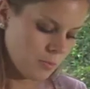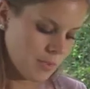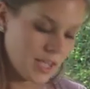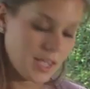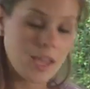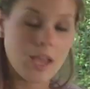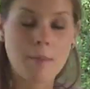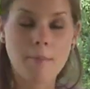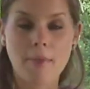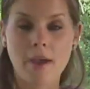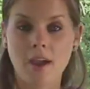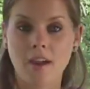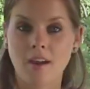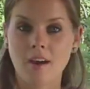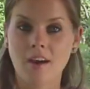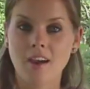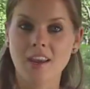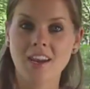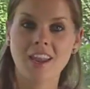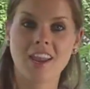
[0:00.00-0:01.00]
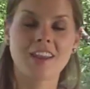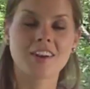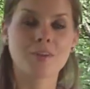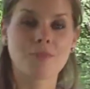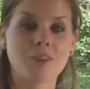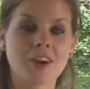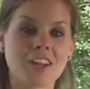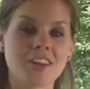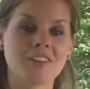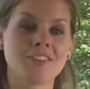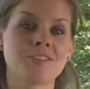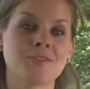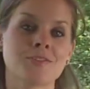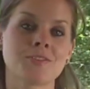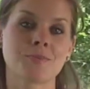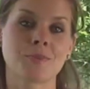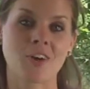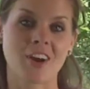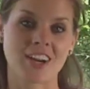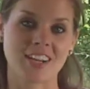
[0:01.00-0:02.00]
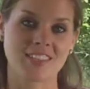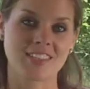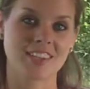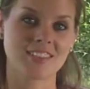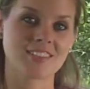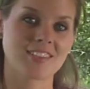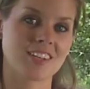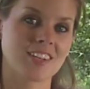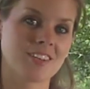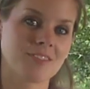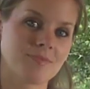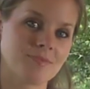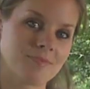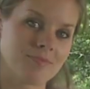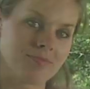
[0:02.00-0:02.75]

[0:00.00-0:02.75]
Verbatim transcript: my cap back on and I'm ready to do some cranny testing.